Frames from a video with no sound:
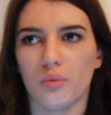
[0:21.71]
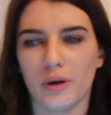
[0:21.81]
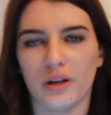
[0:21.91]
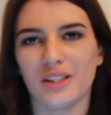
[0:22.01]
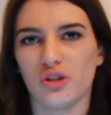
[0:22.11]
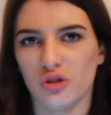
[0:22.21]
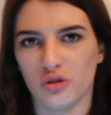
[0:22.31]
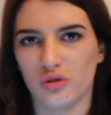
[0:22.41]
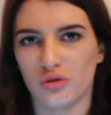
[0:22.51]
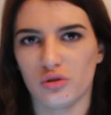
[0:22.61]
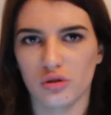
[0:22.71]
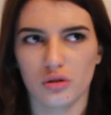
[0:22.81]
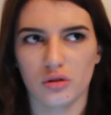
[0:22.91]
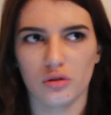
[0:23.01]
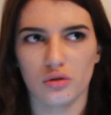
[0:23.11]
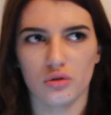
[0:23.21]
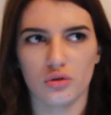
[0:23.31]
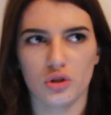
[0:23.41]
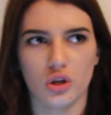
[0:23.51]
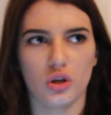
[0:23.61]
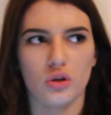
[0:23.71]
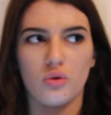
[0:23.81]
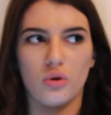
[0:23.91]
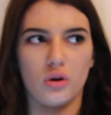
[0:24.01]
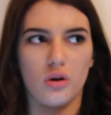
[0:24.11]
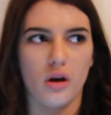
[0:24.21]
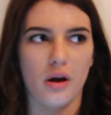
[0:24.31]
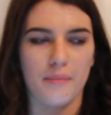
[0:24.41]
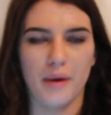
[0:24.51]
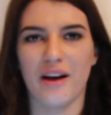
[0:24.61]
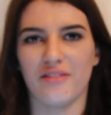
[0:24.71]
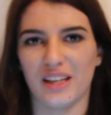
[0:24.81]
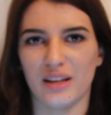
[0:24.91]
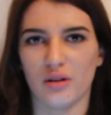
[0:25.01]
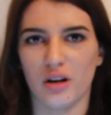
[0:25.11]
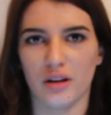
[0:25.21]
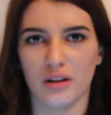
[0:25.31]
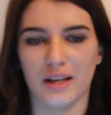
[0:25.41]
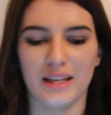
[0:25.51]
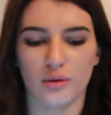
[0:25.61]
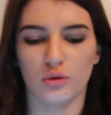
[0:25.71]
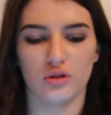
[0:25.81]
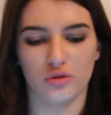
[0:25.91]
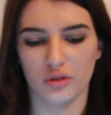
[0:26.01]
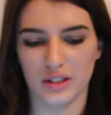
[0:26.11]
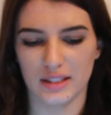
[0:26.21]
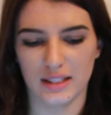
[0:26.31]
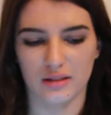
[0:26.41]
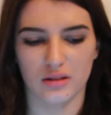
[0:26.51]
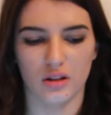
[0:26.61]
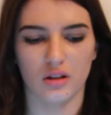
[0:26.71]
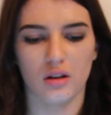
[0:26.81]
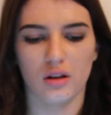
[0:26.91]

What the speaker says: we are introduced to have an illness or a disease that